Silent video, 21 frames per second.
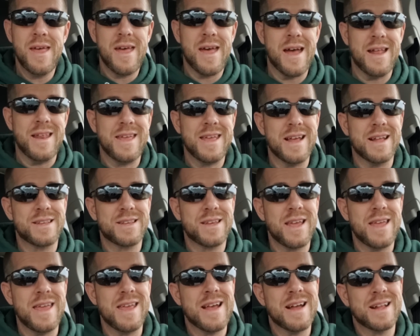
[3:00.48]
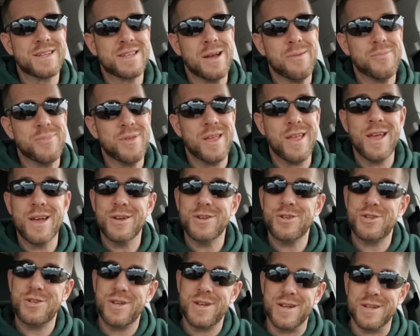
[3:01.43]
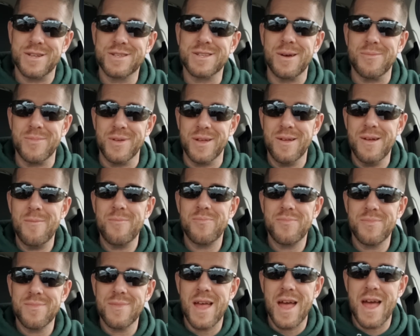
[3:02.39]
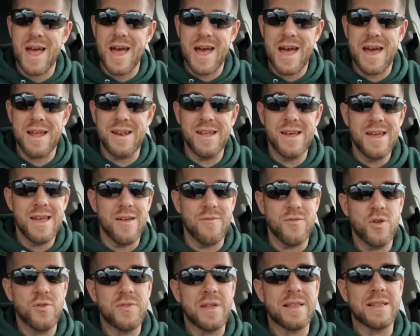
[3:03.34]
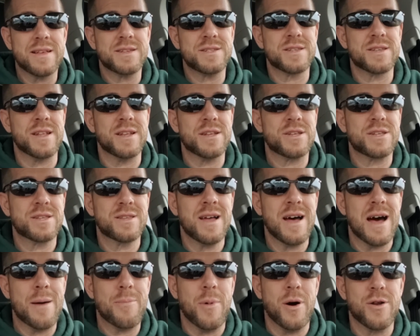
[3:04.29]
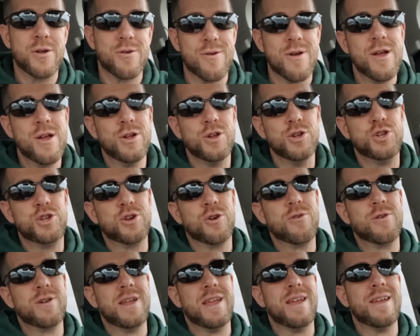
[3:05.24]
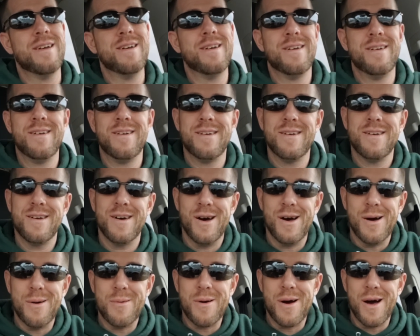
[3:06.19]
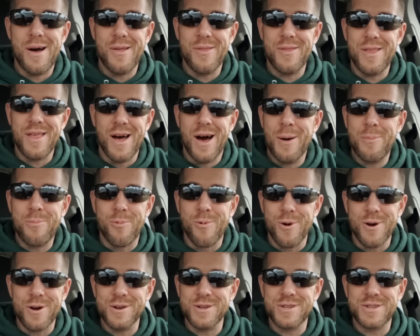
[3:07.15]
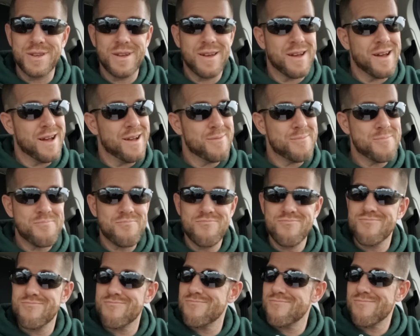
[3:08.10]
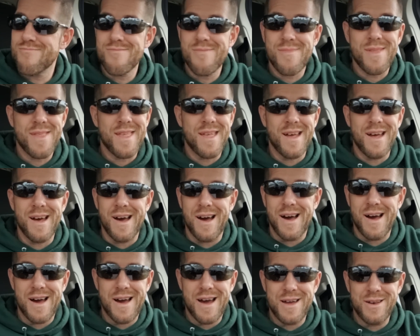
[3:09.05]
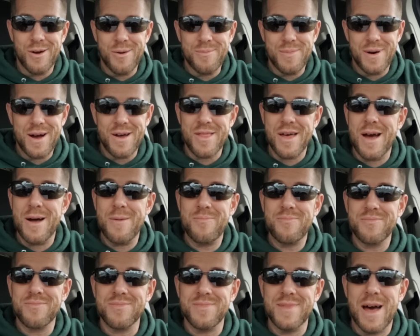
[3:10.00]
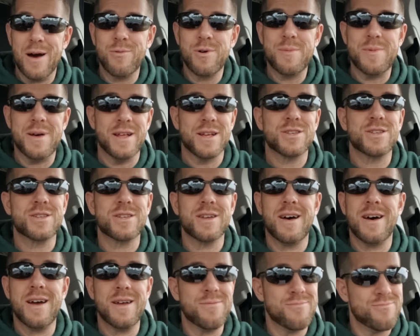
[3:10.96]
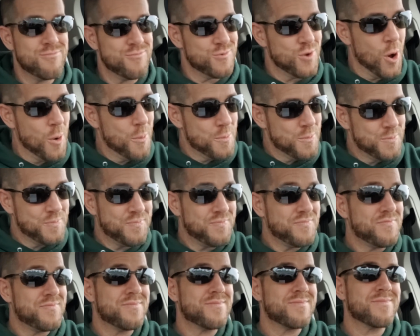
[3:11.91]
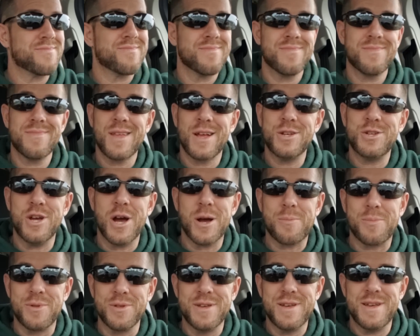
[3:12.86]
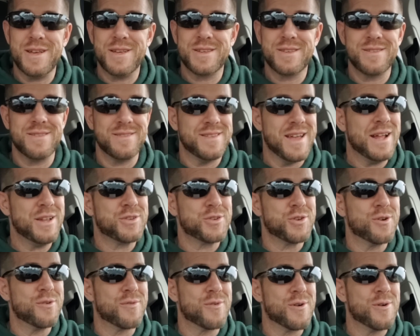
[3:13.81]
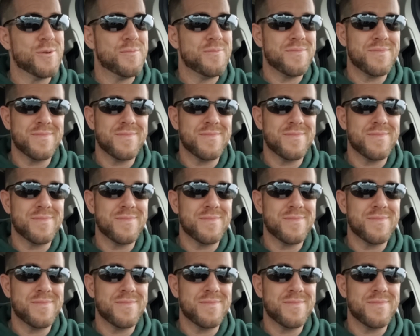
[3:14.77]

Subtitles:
and he gets something, she gets something. And if you think this is going to stop on her journey upwards, I don't buy that. That would have been a sign. Nope. Check, please. Date's over.